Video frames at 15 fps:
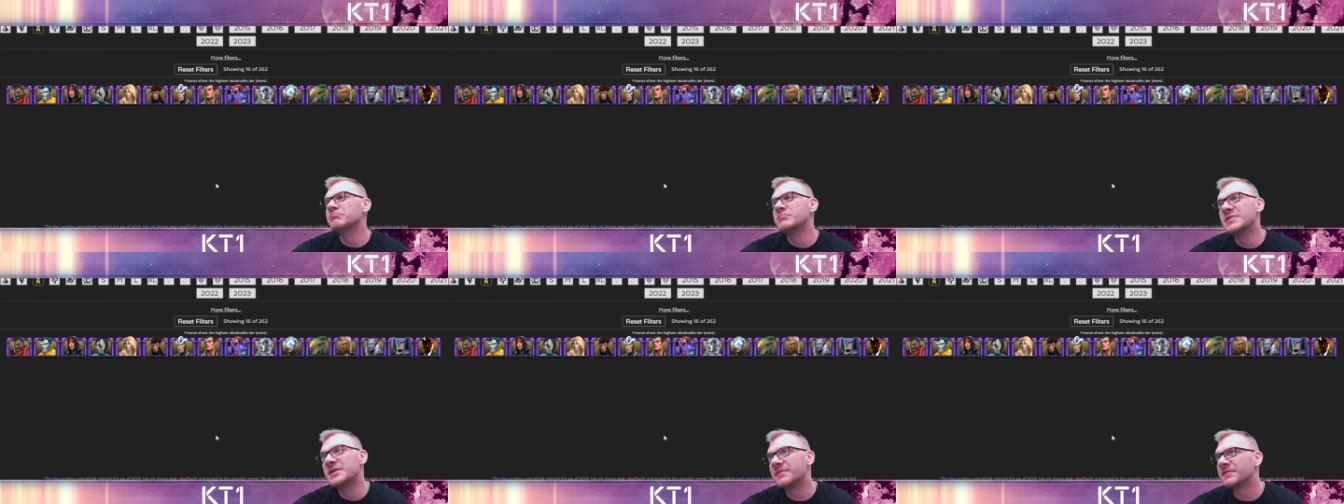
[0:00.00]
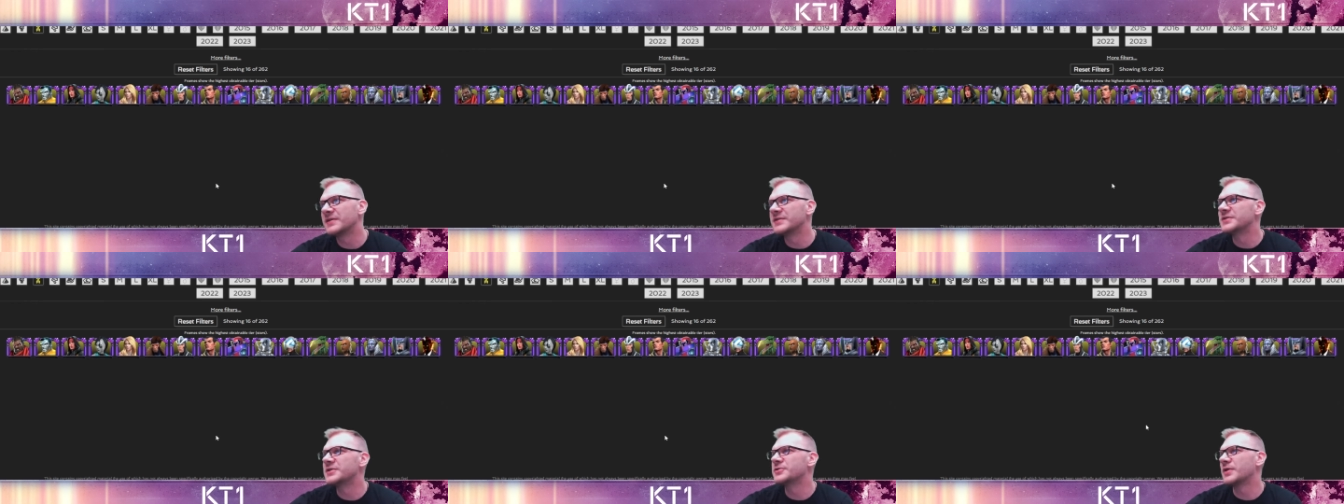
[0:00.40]

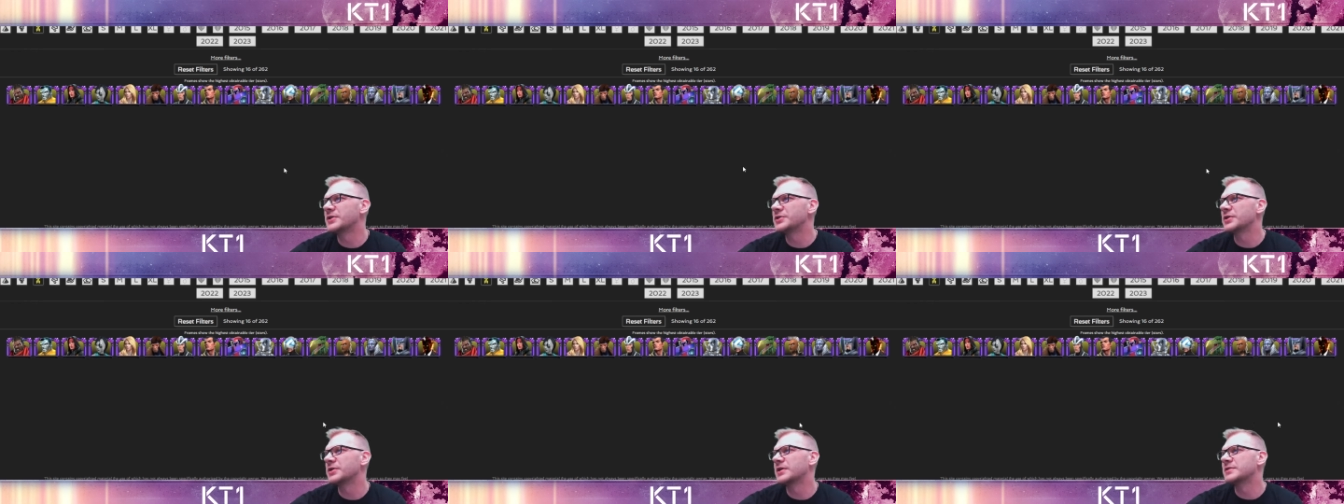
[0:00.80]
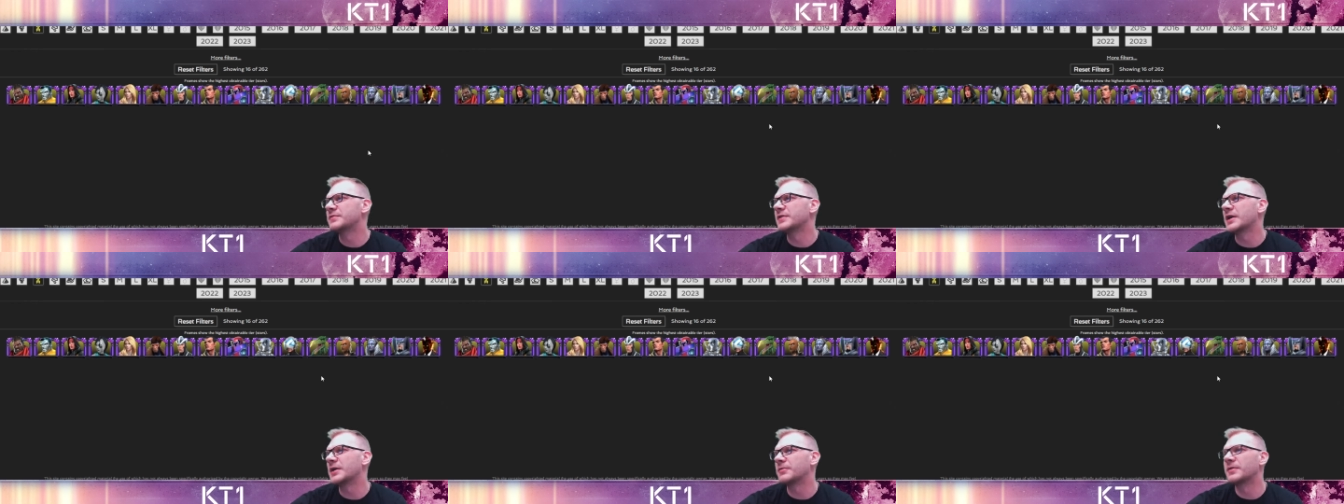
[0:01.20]
different situation because we
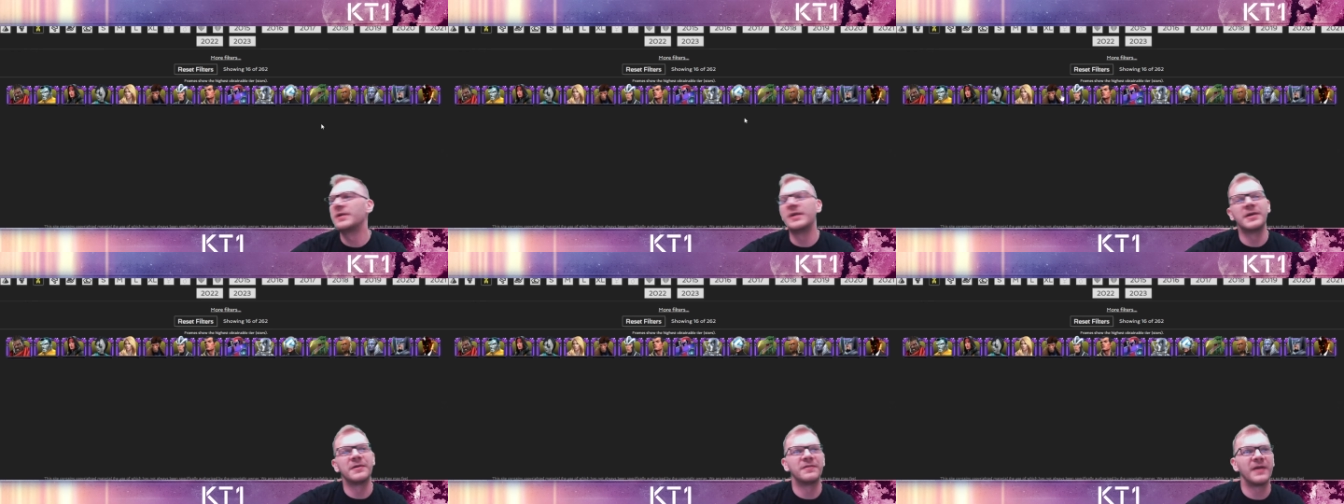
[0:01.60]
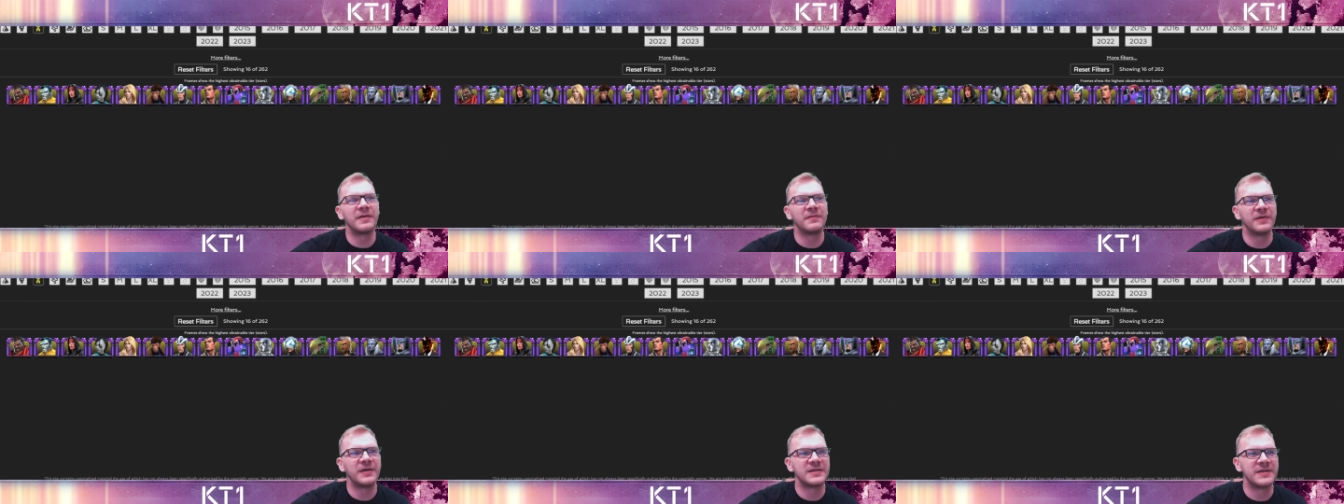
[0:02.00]
have clear
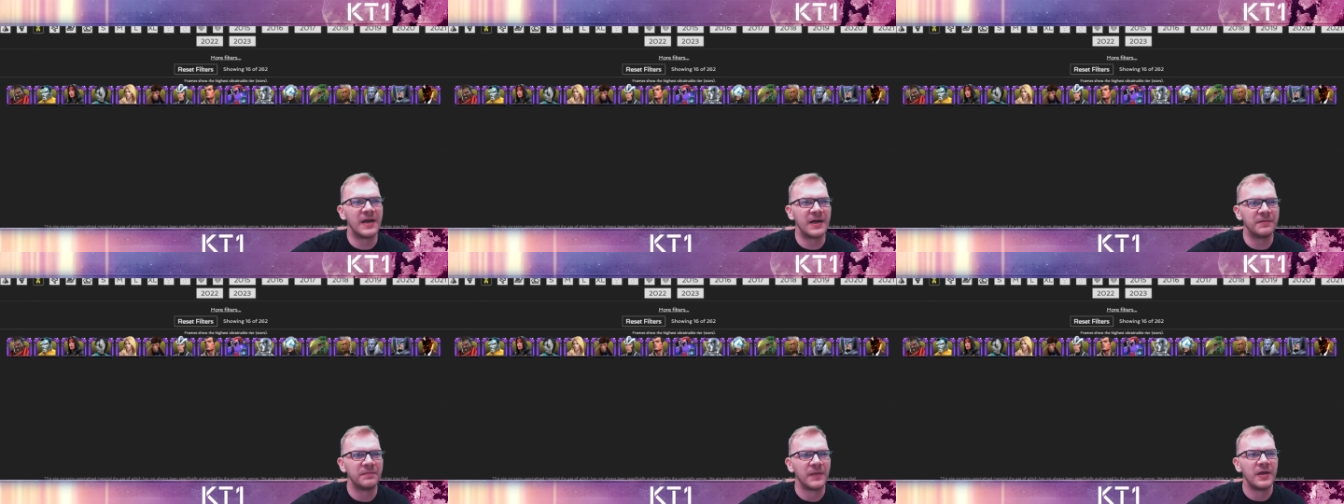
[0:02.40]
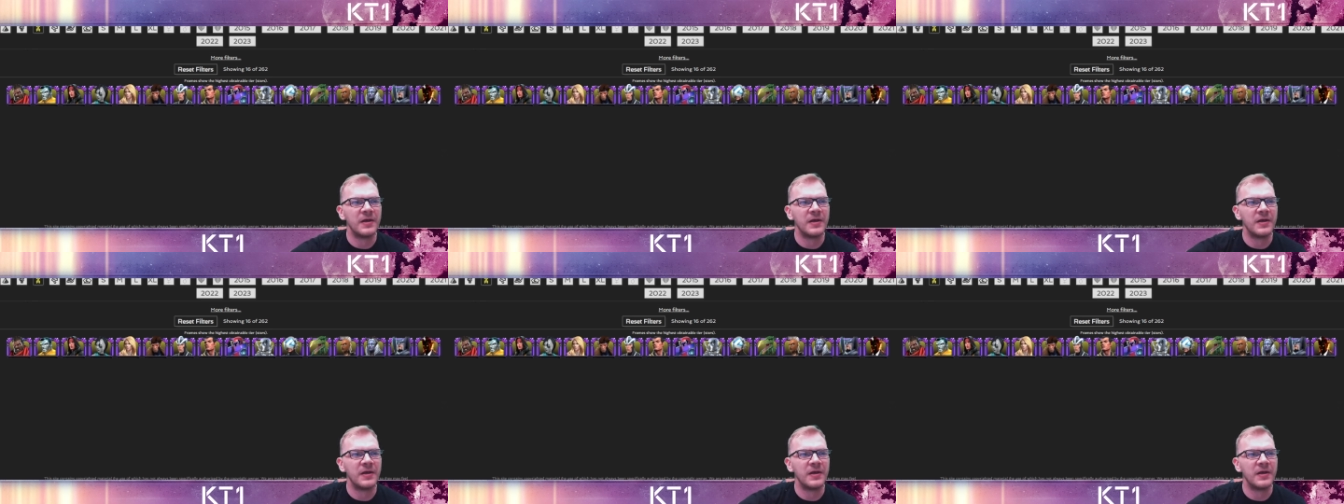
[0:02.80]
favorites there.